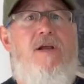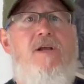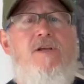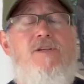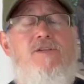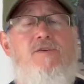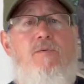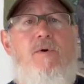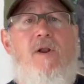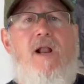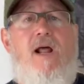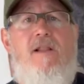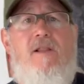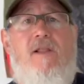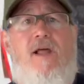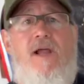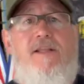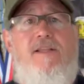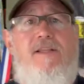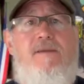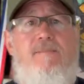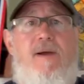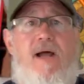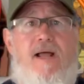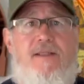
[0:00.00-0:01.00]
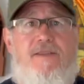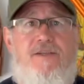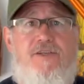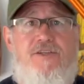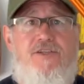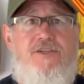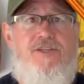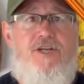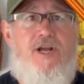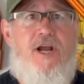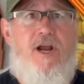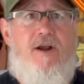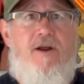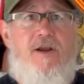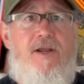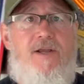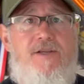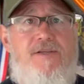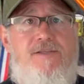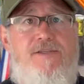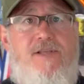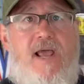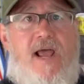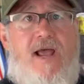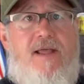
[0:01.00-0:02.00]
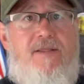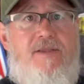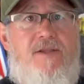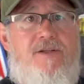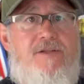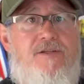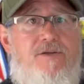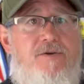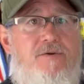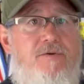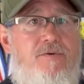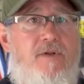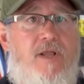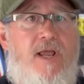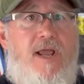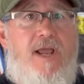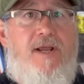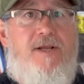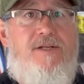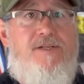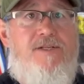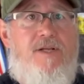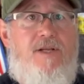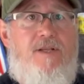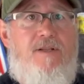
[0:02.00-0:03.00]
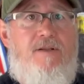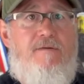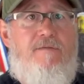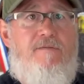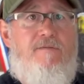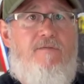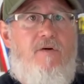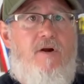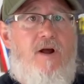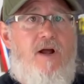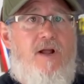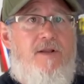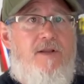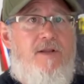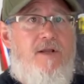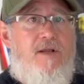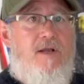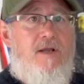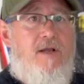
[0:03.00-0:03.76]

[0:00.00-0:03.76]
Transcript: So what I liked about this chair is that the two legs in the front